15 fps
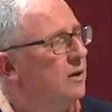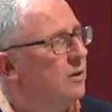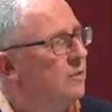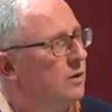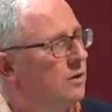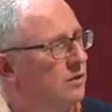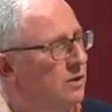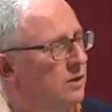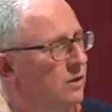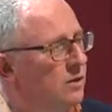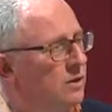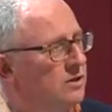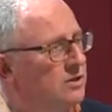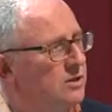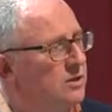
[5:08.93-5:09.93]
one of the
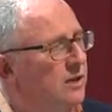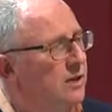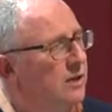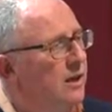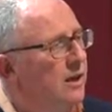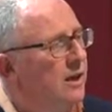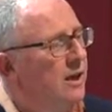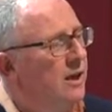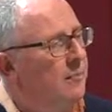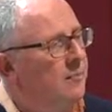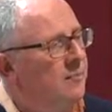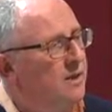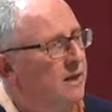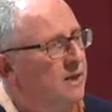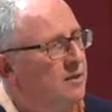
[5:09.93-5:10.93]
oldest and
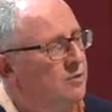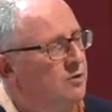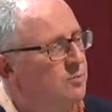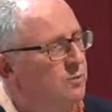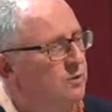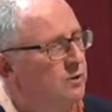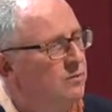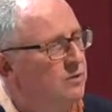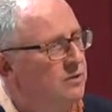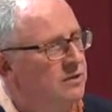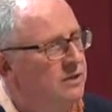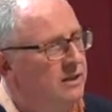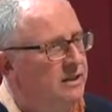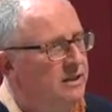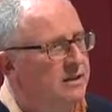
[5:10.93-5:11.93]
the most beautiful
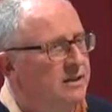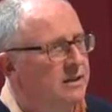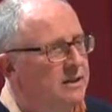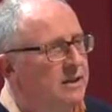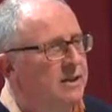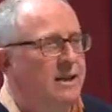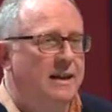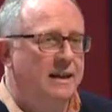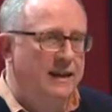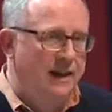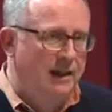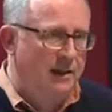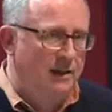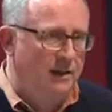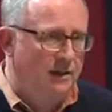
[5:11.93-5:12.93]
cities in
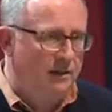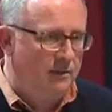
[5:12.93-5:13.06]
England.